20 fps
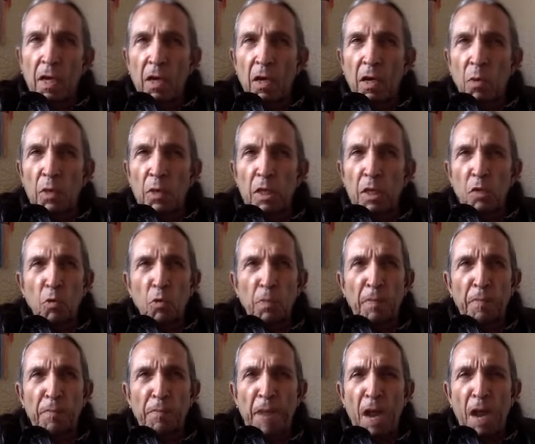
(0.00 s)
with a group
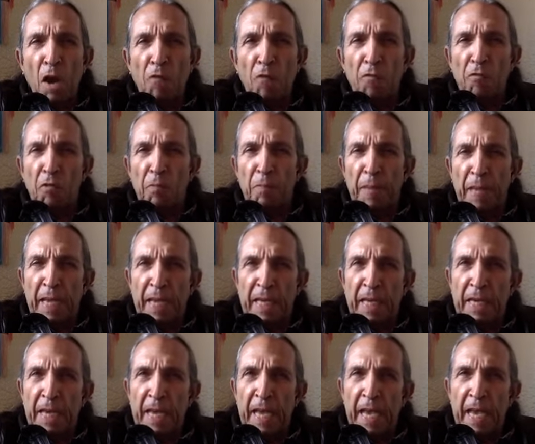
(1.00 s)
of powerful
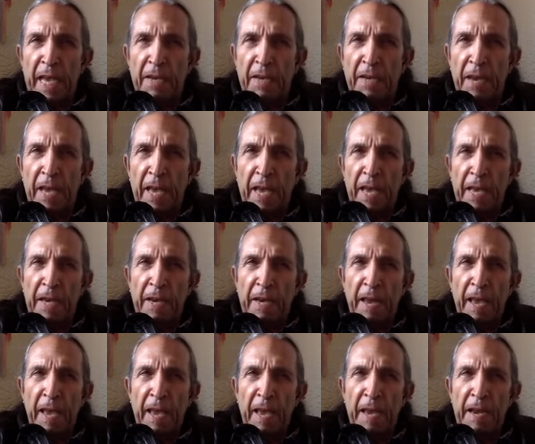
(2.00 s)
men
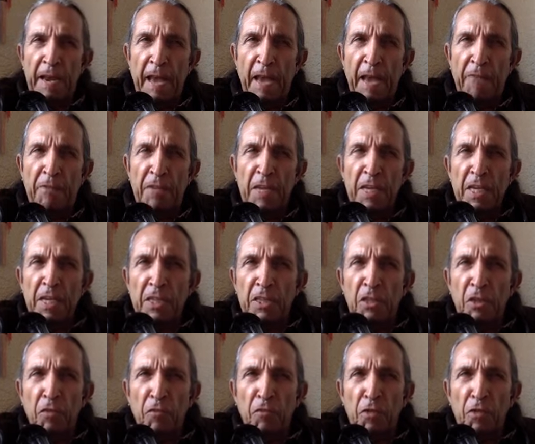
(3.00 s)
and have
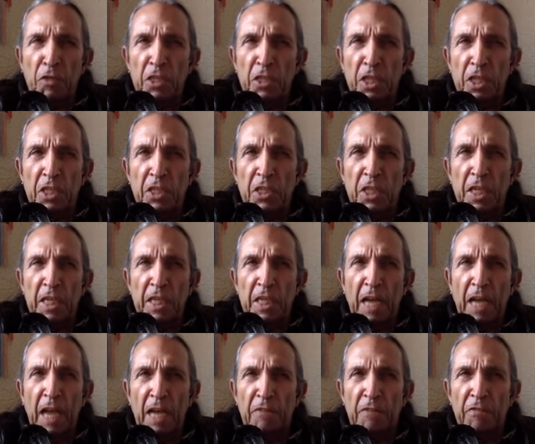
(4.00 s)
differences and
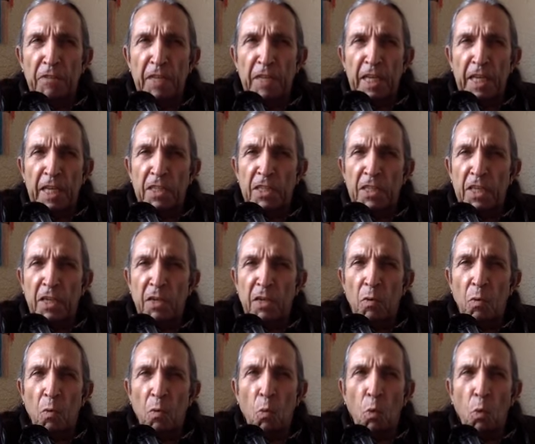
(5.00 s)
conflicts and
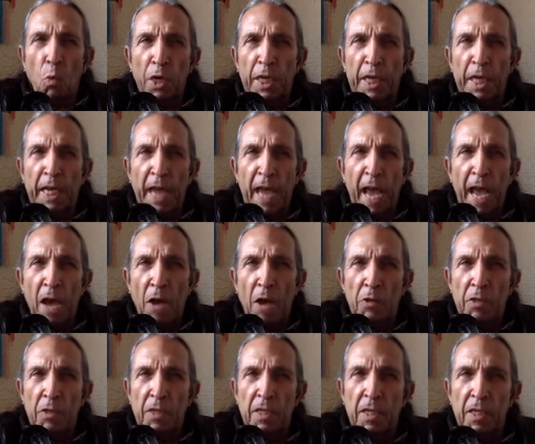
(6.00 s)
work it
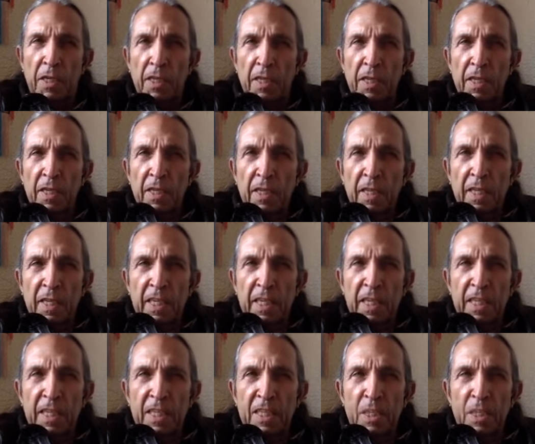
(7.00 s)
out.
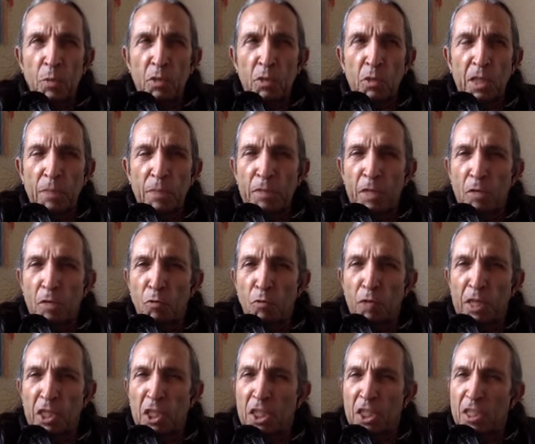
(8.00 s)
There was something
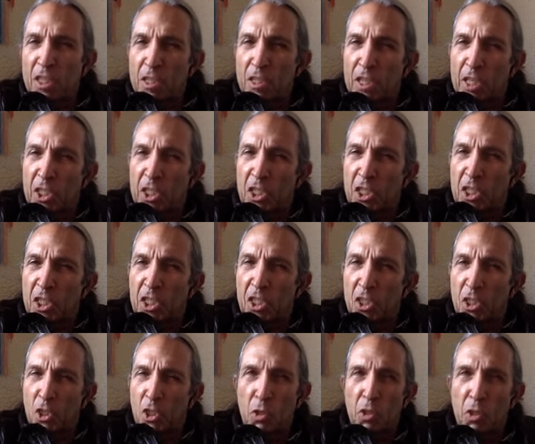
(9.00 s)
rich and delicious
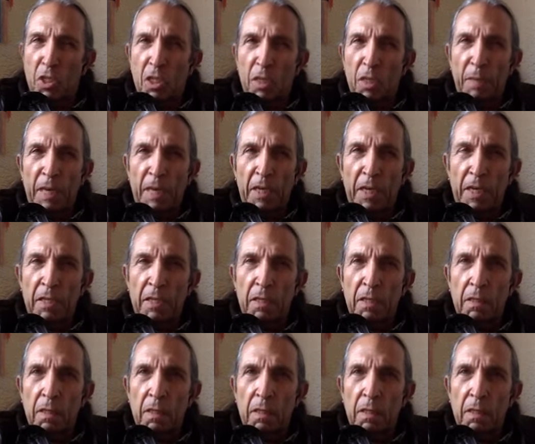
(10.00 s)
and juicy about it.